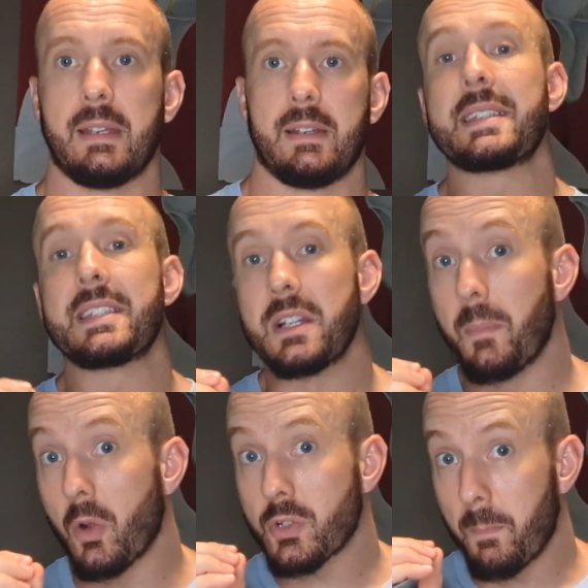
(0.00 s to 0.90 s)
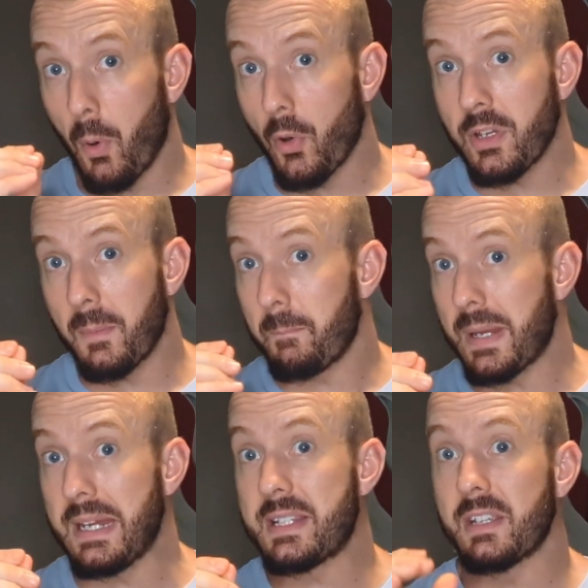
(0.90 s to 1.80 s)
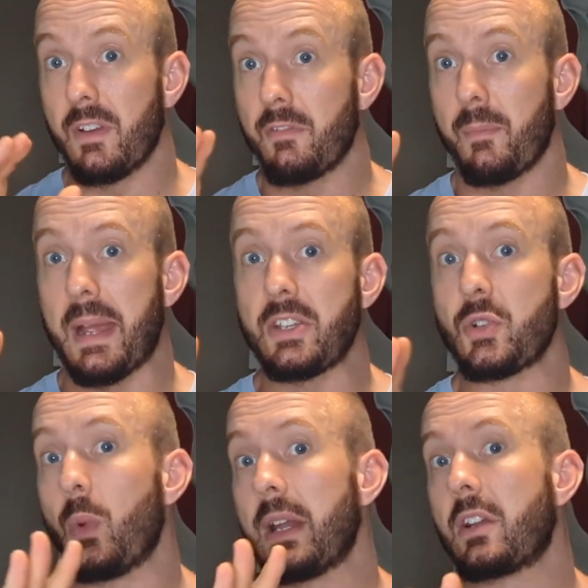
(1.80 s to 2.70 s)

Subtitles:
This is the most poignant piece of information when